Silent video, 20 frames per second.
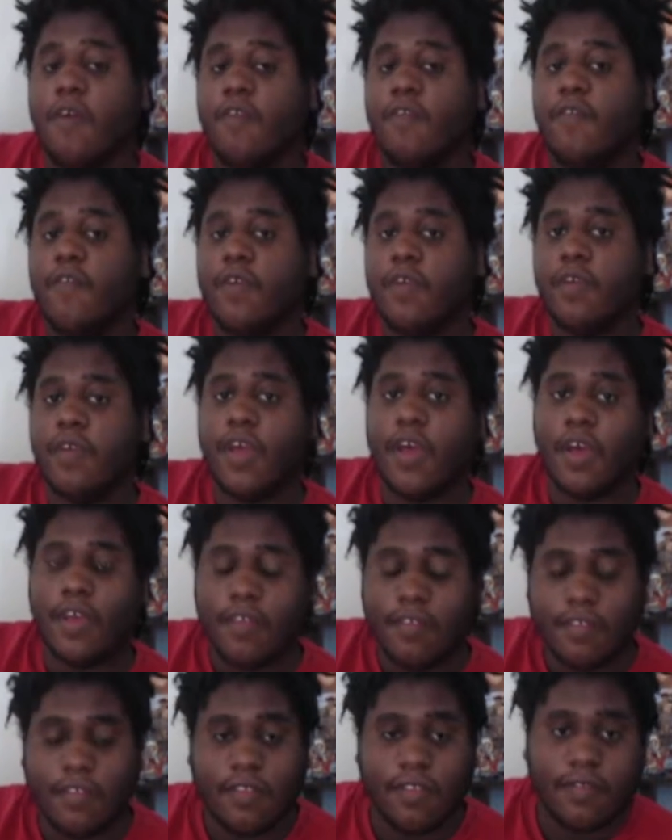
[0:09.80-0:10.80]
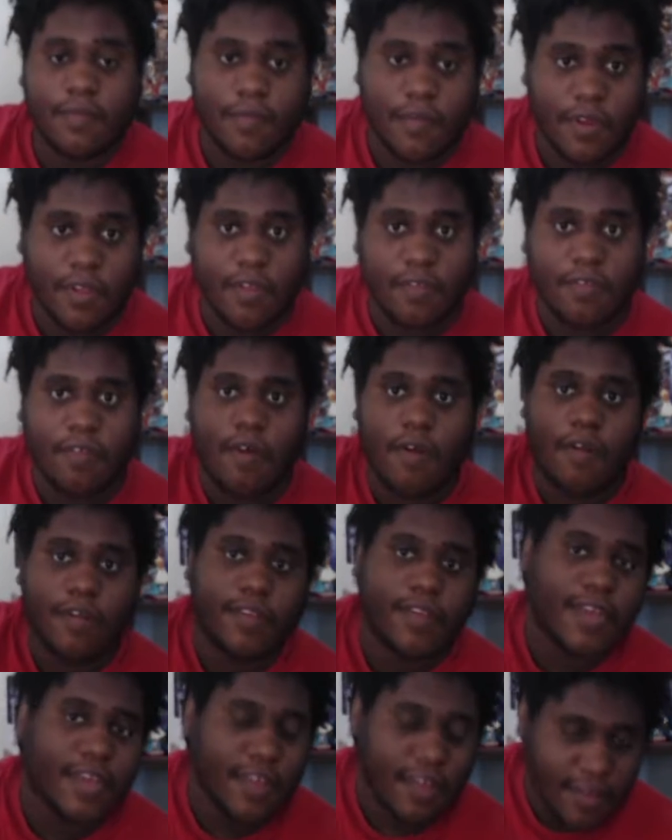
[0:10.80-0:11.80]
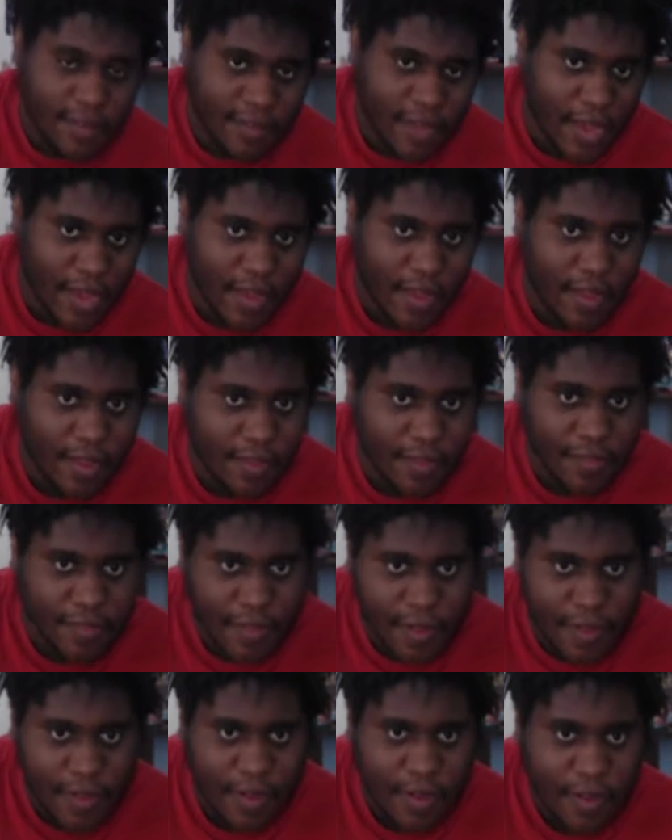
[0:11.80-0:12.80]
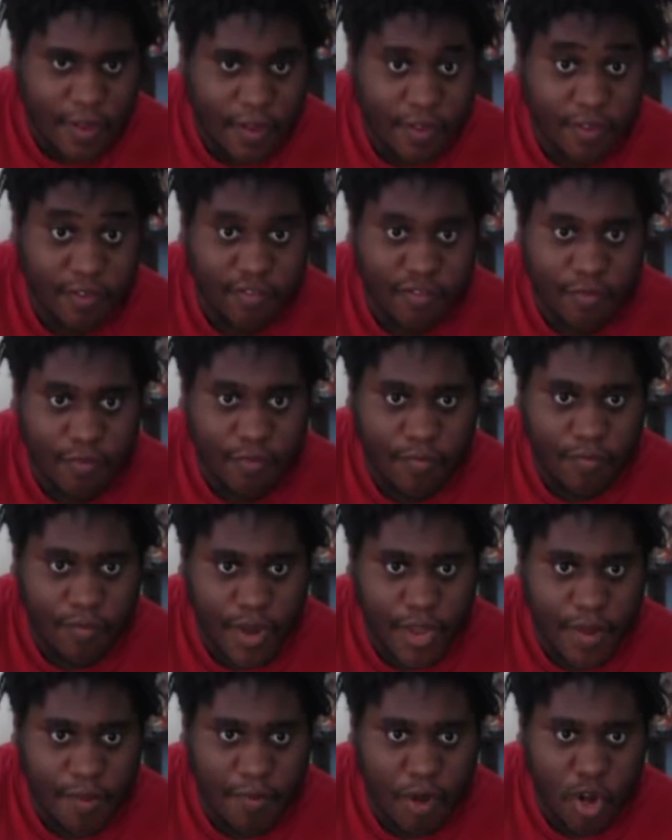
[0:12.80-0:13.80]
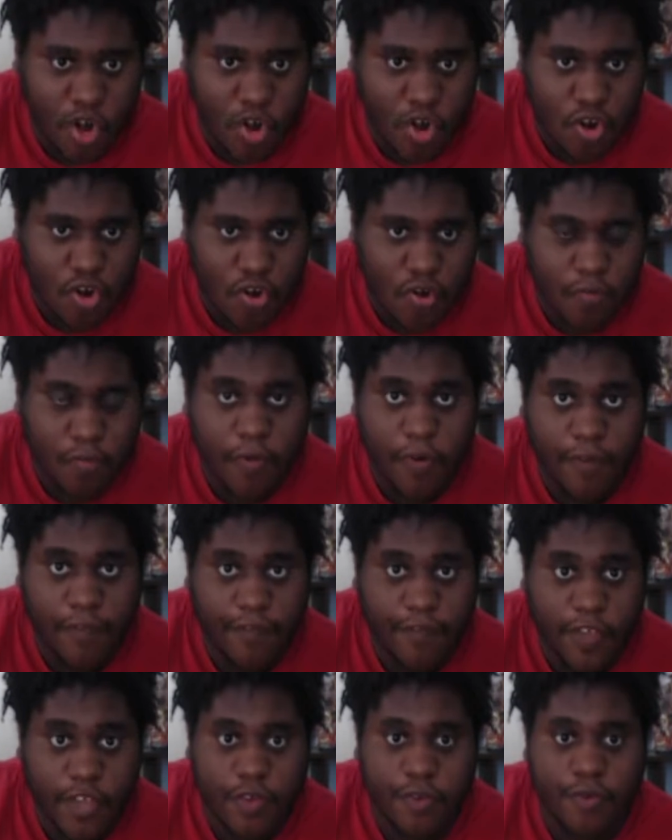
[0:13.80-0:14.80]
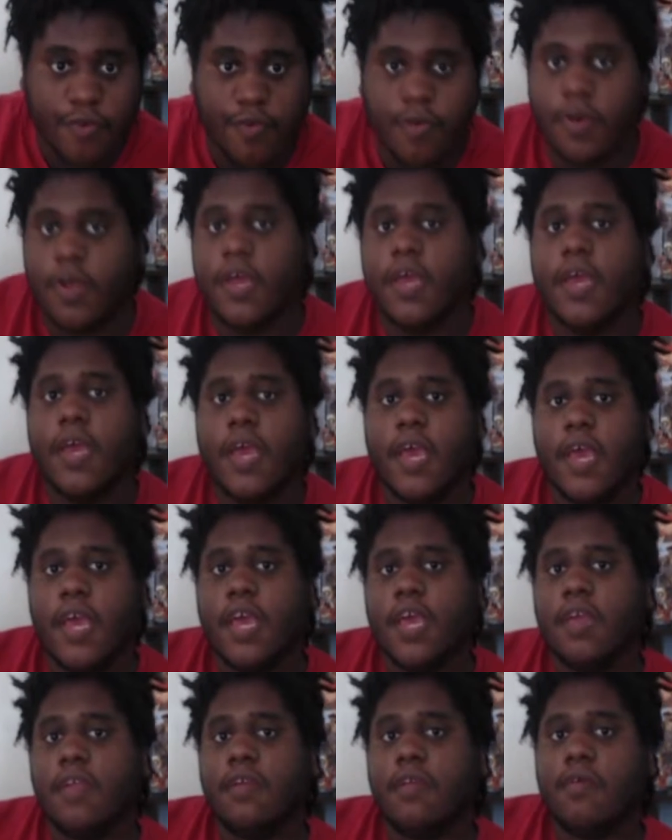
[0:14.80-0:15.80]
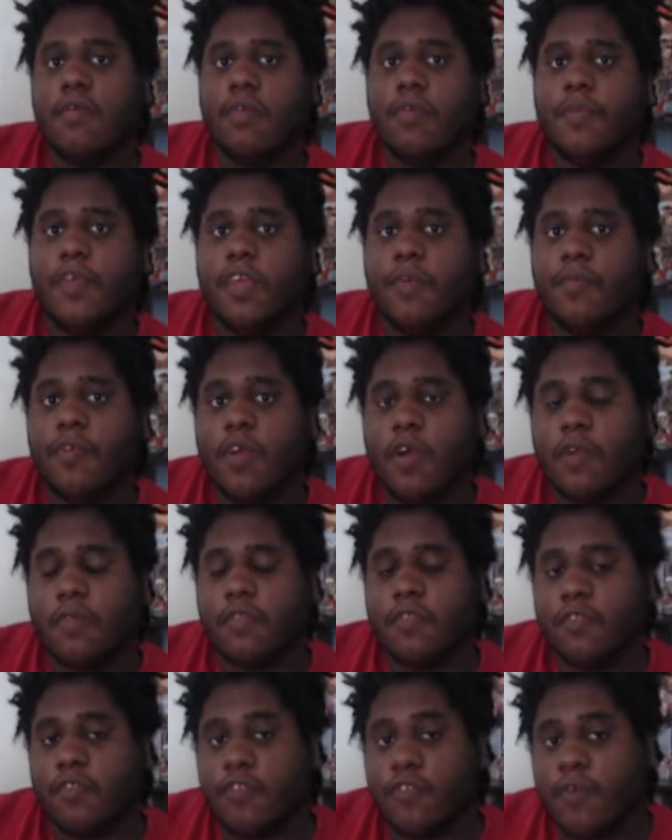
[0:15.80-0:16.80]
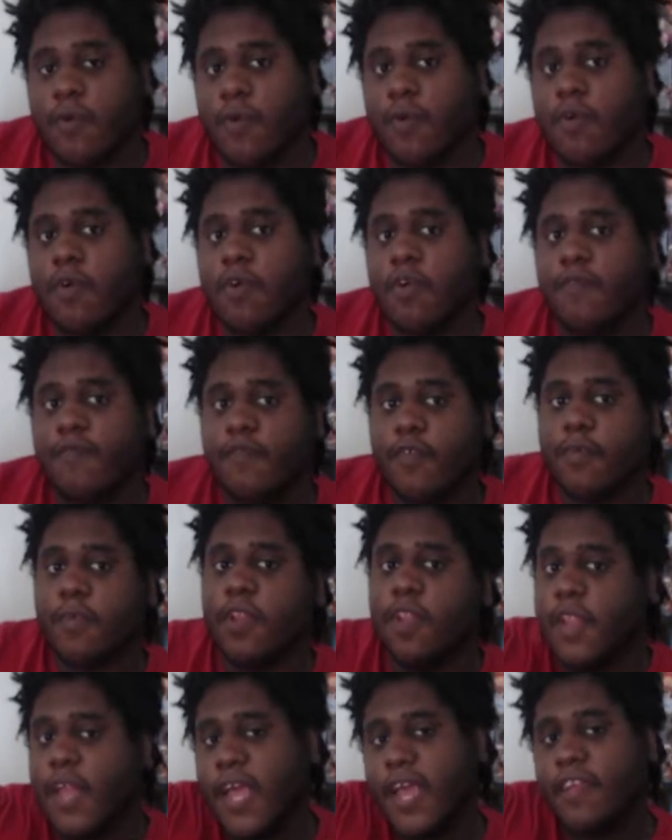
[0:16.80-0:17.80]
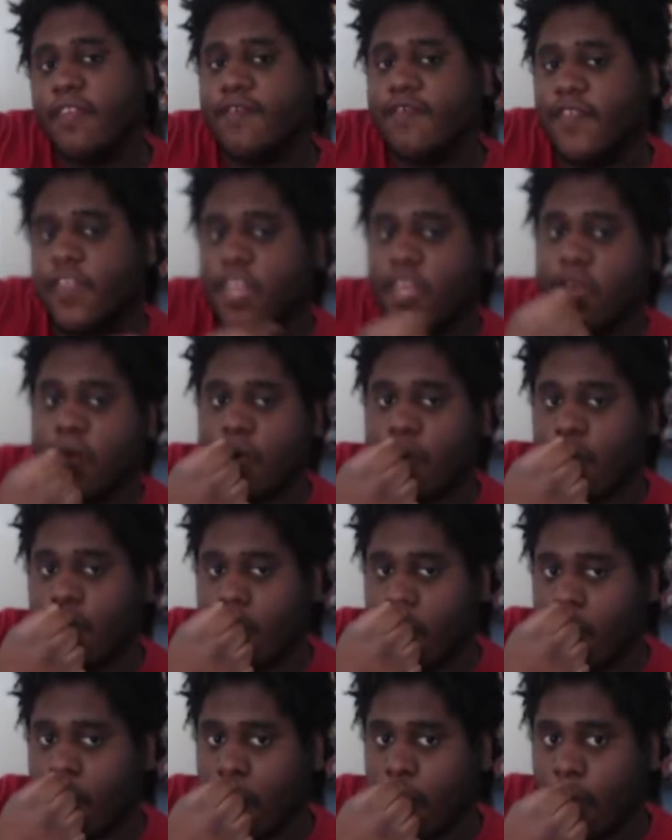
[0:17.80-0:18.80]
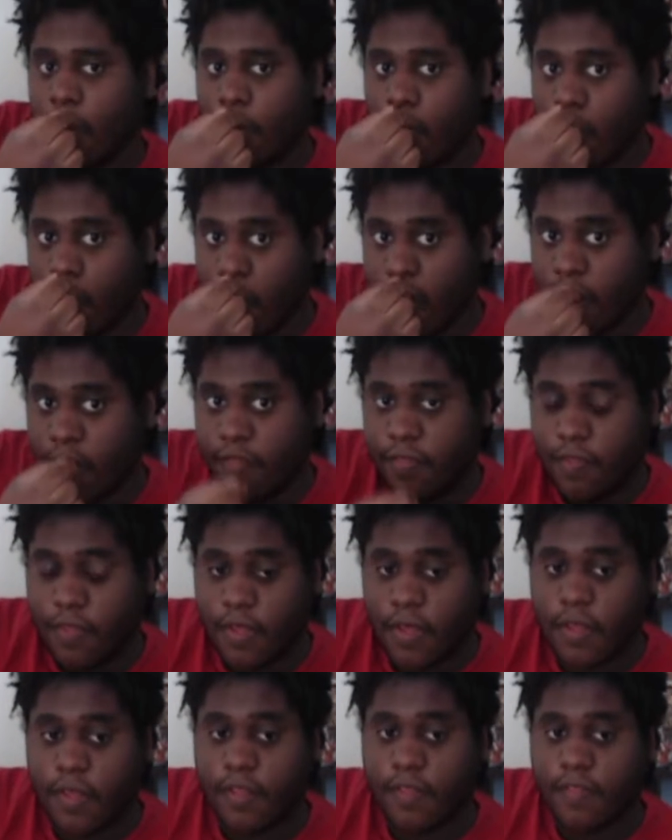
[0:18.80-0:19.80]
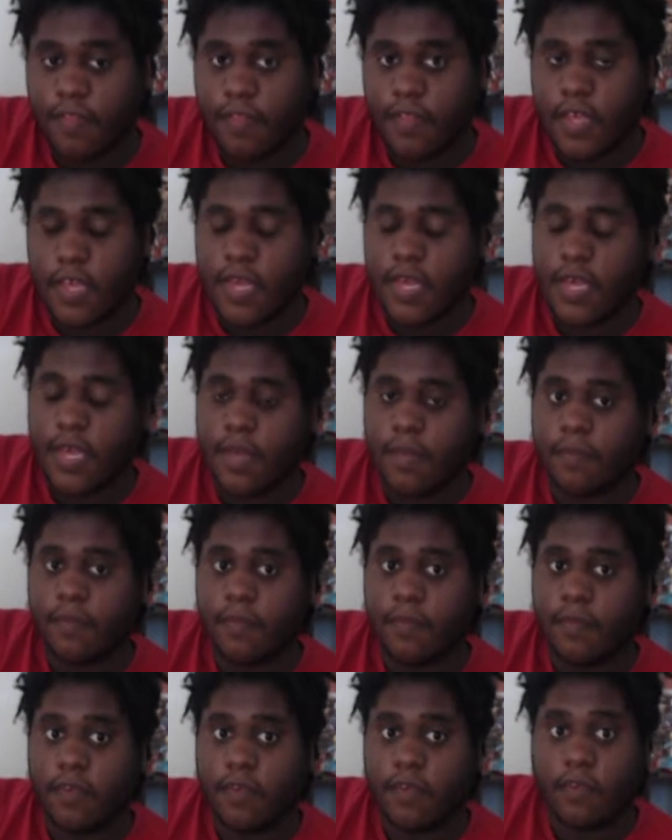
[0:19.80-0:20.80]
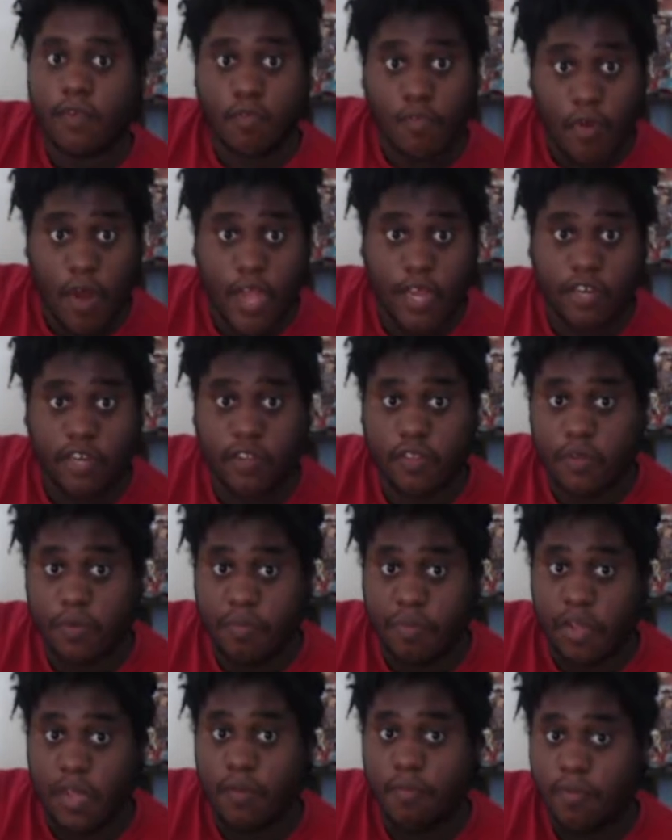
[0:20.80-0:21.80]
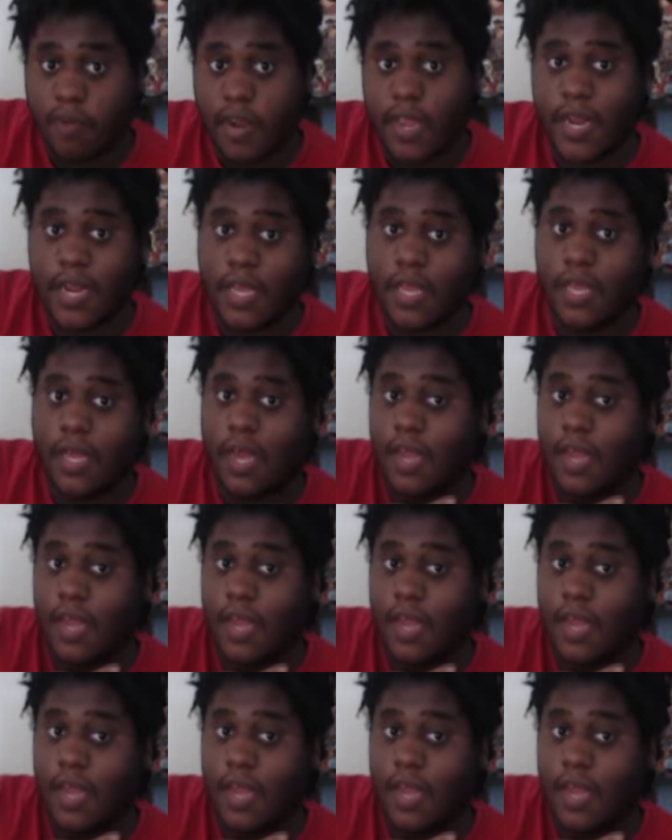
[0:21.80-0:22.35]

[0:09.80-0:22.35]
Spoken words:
for you guys. This one is called Intet the Dreamer Review, and going to be giving out the score from the last video with the Crash the Blood Braided.